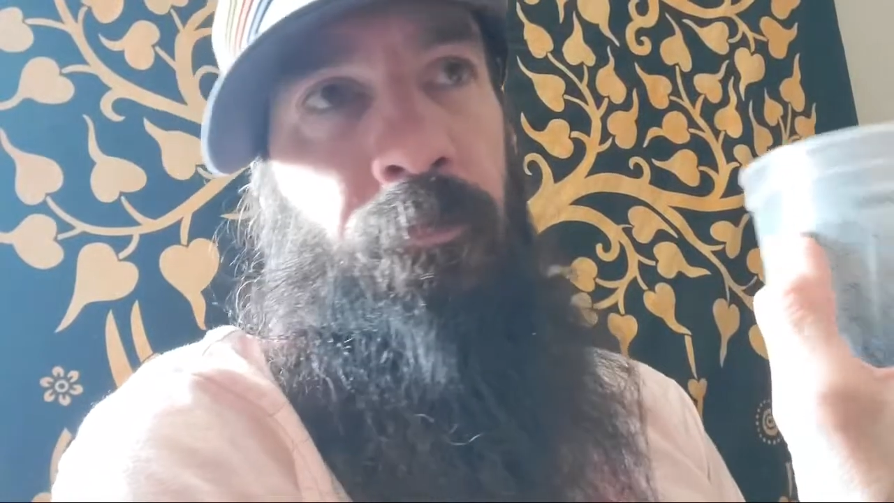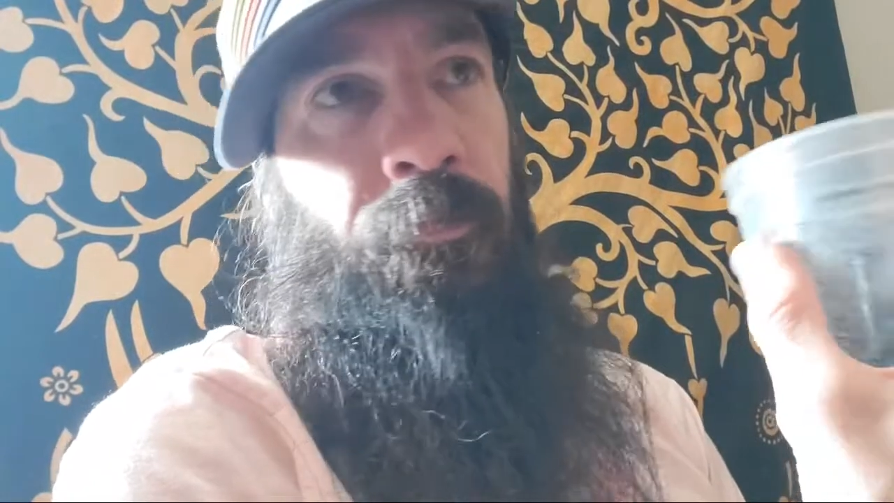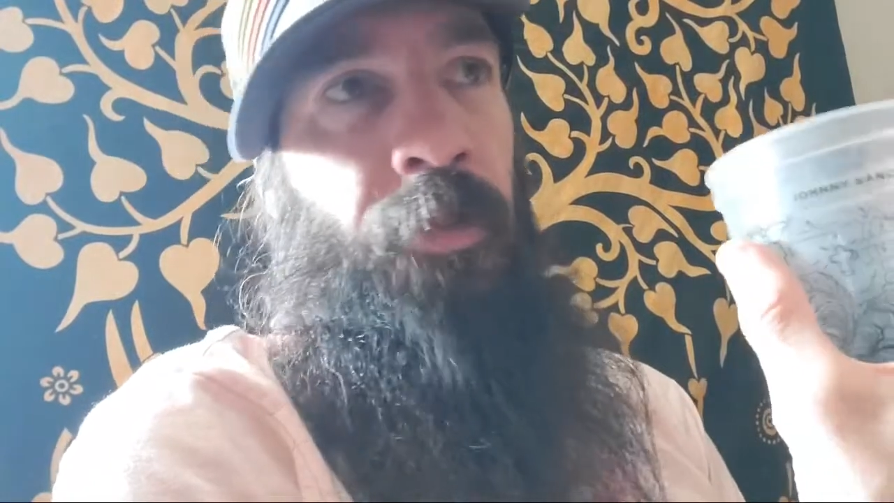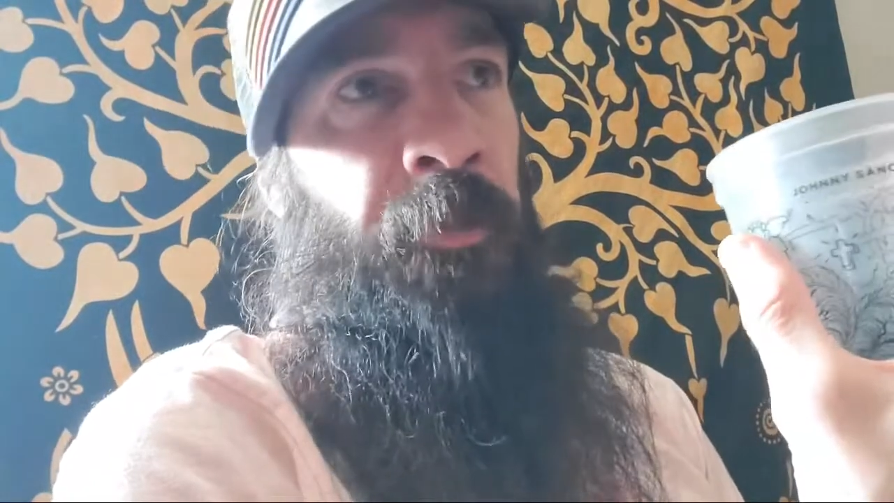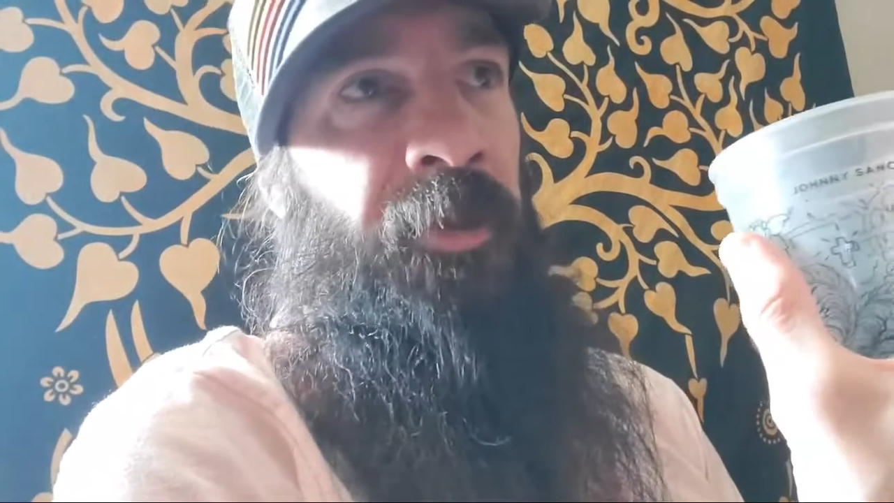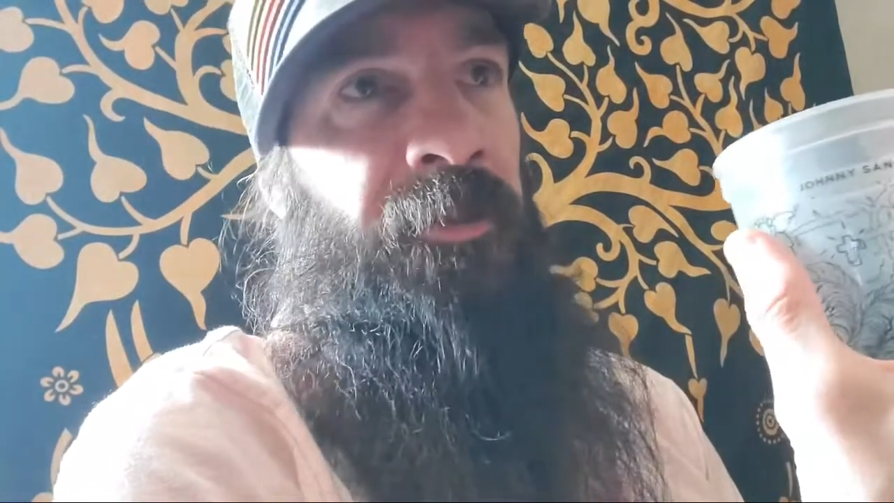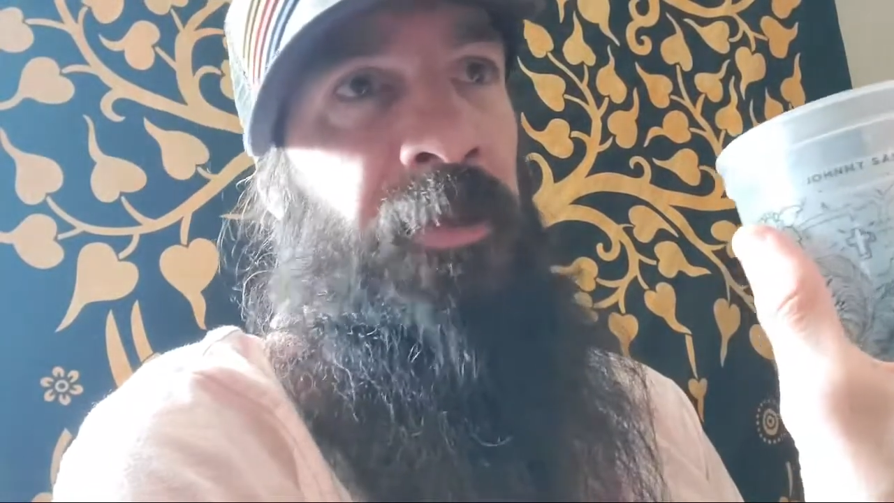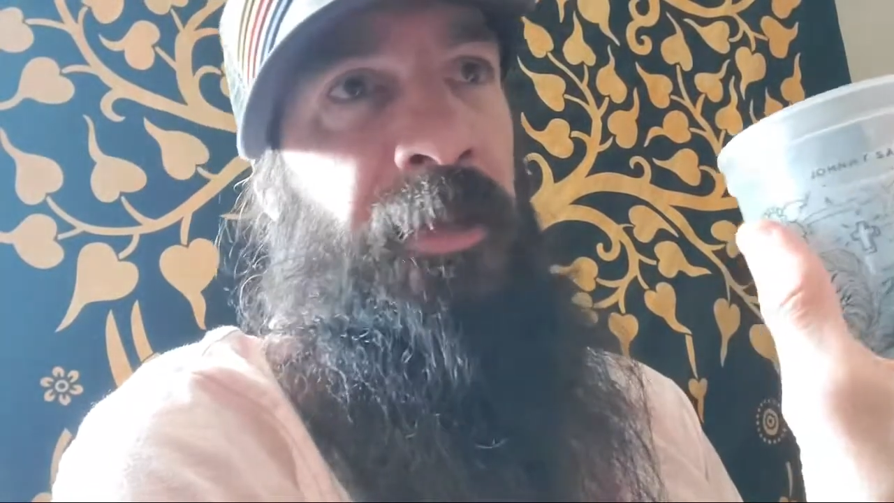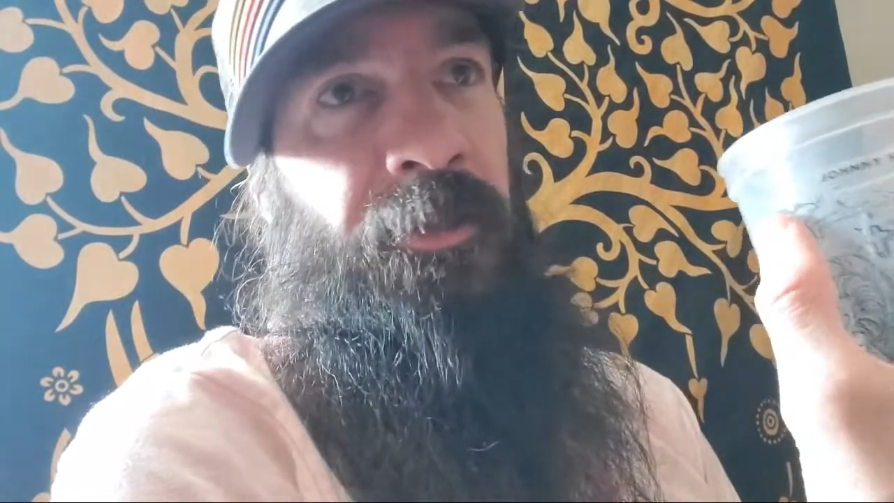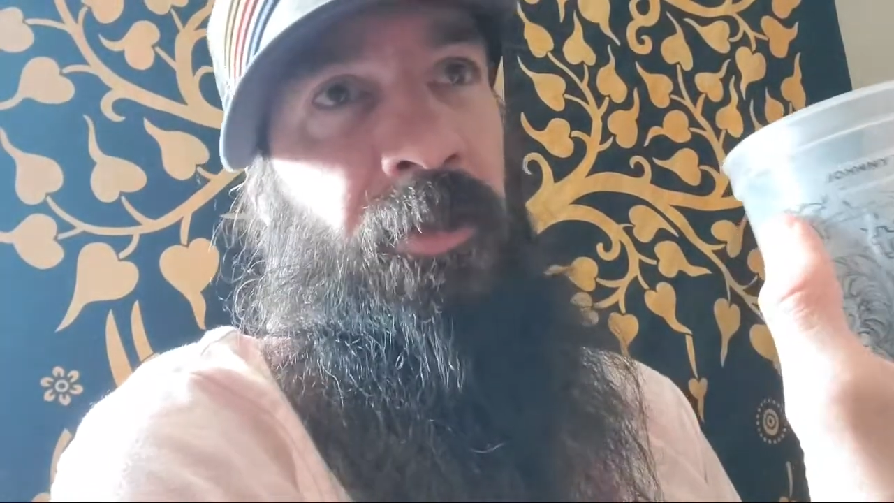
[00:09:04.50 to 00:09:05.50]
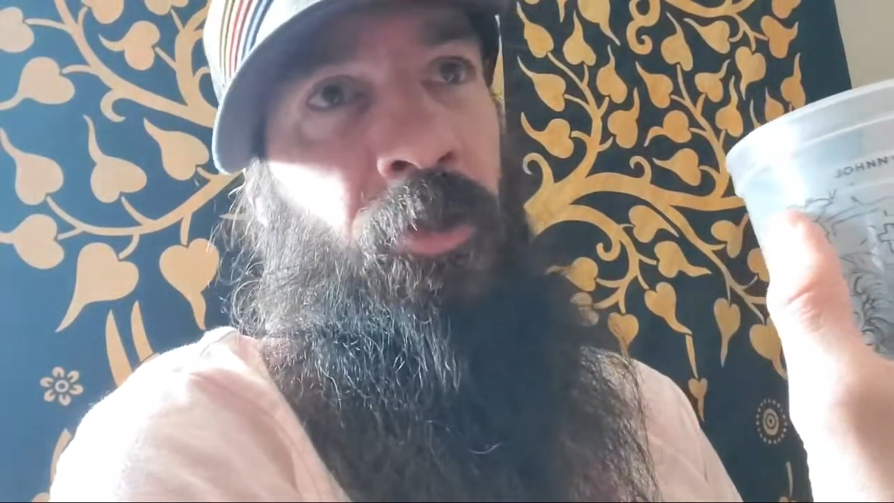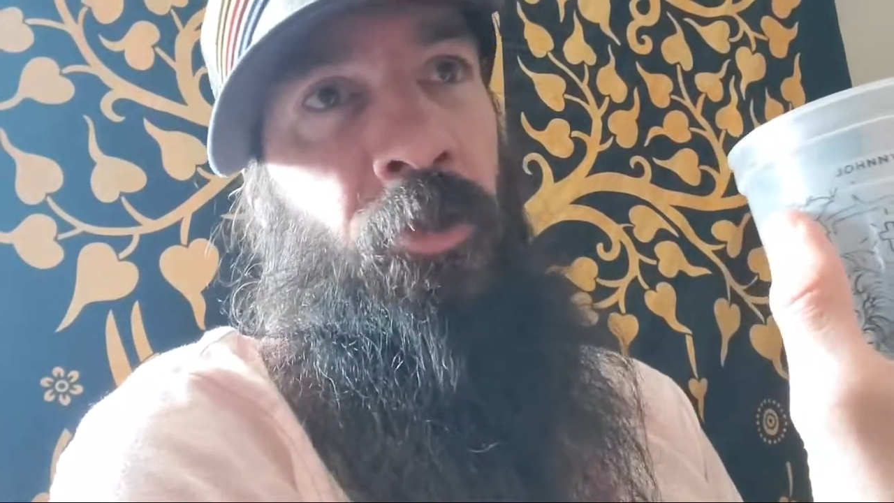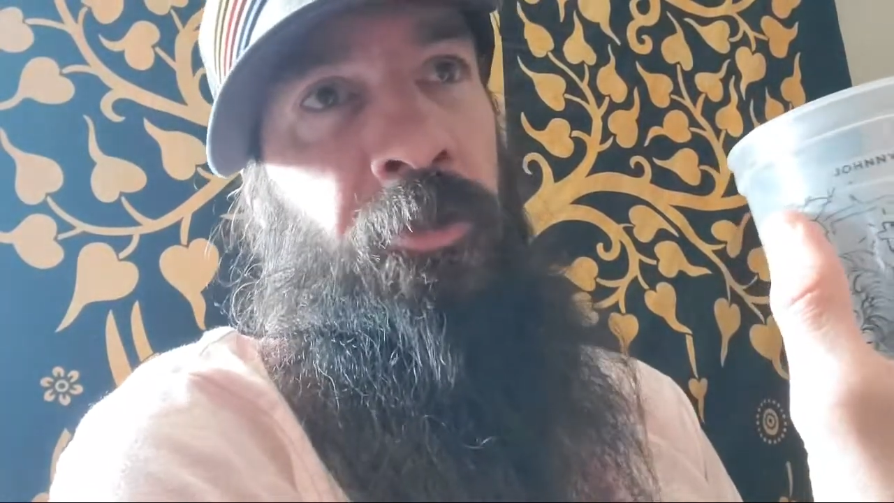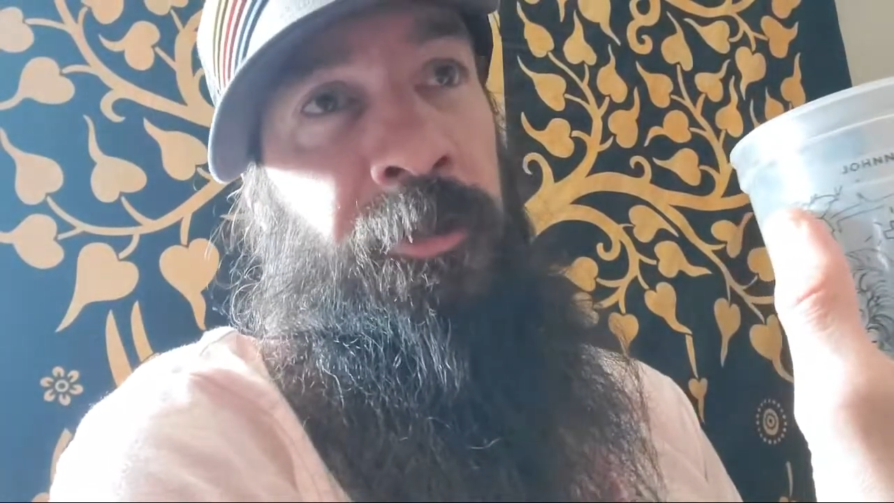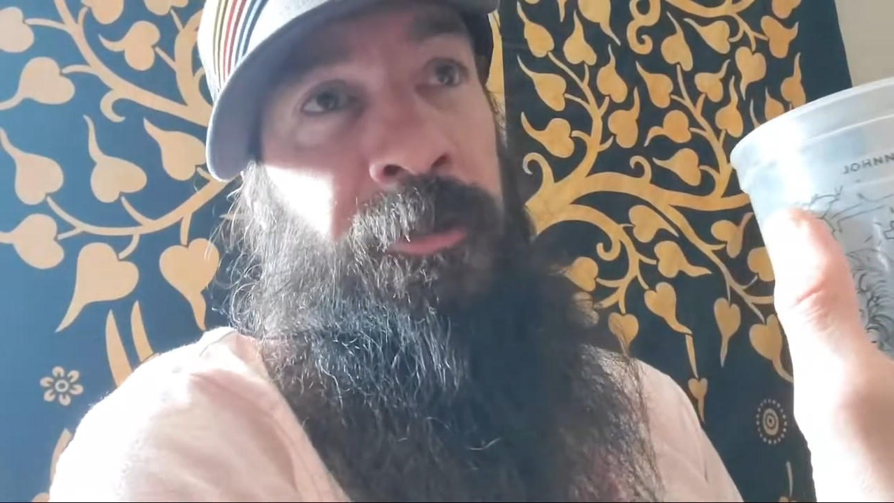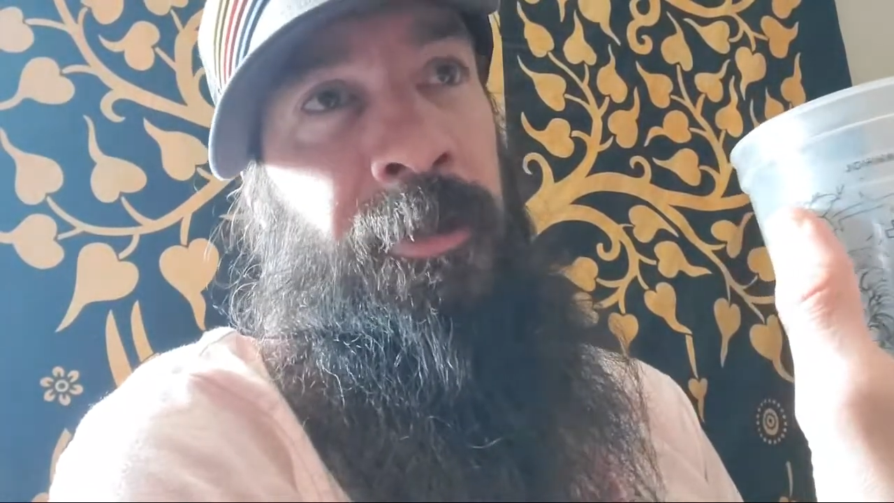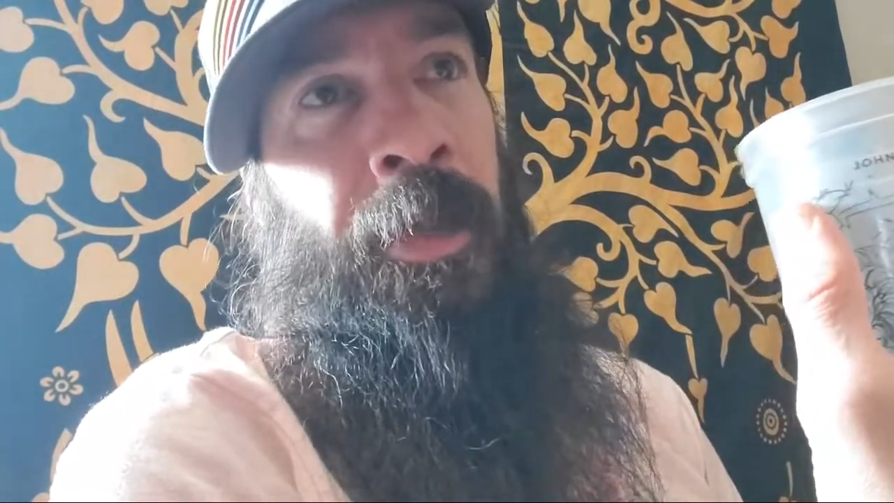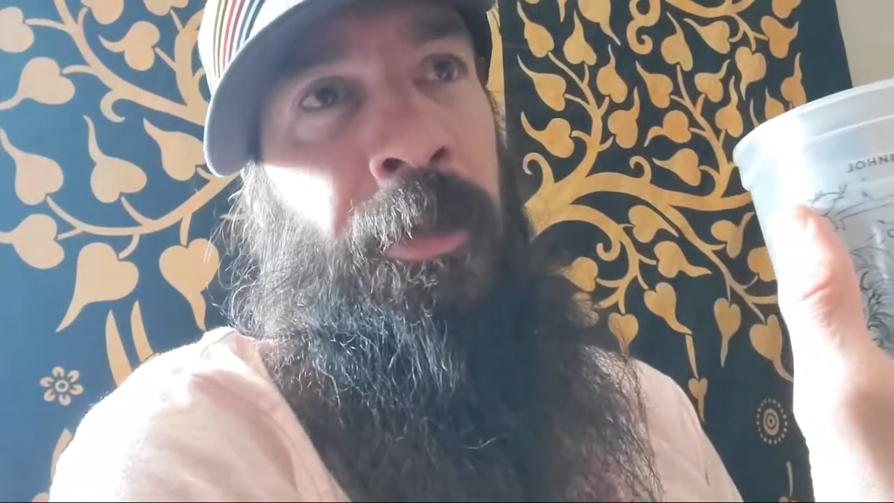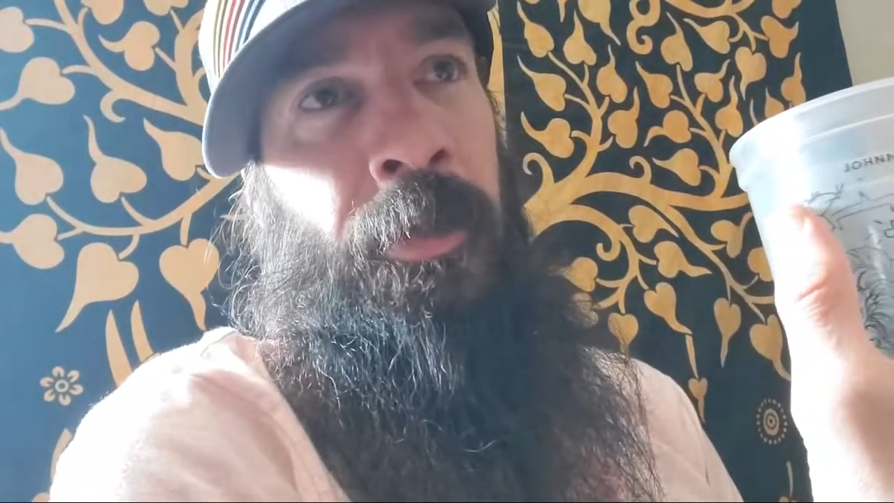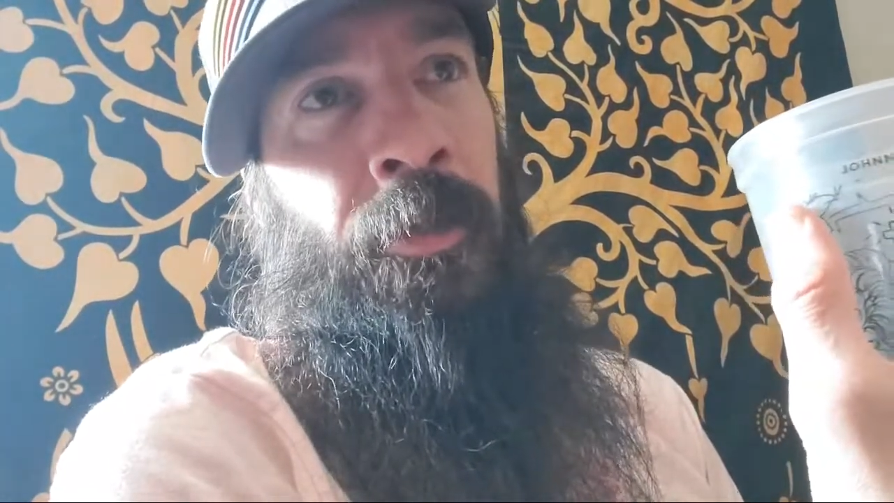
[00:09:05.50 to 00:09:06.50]
Anybody that likes the cold is
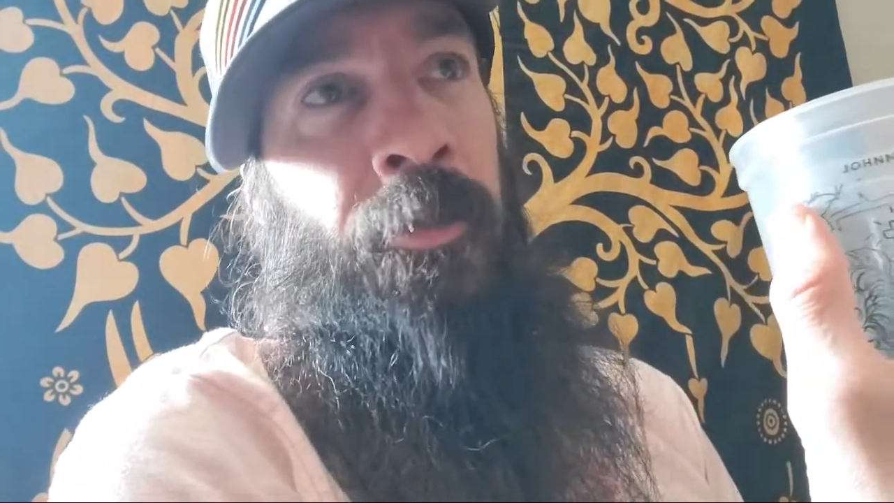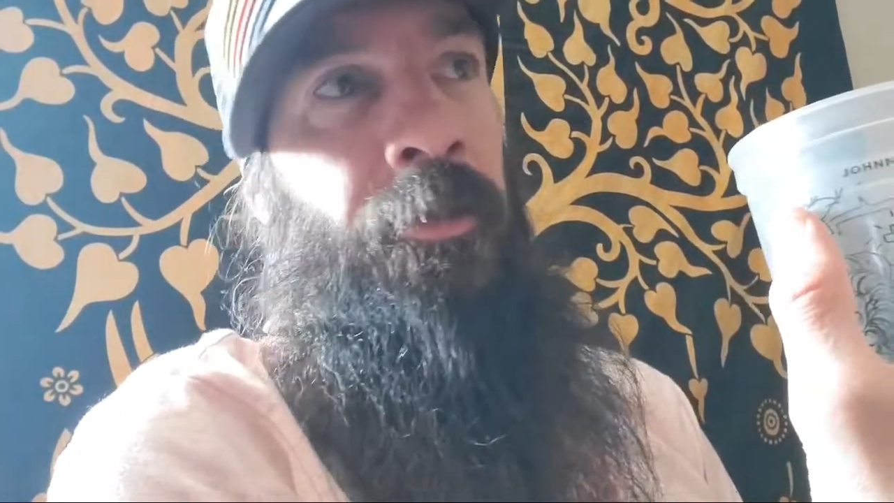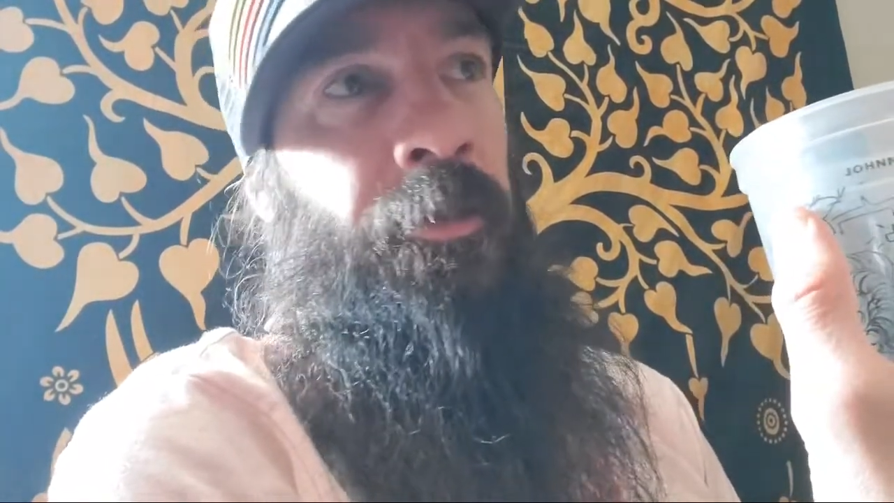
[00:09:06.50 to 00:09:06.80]
lying.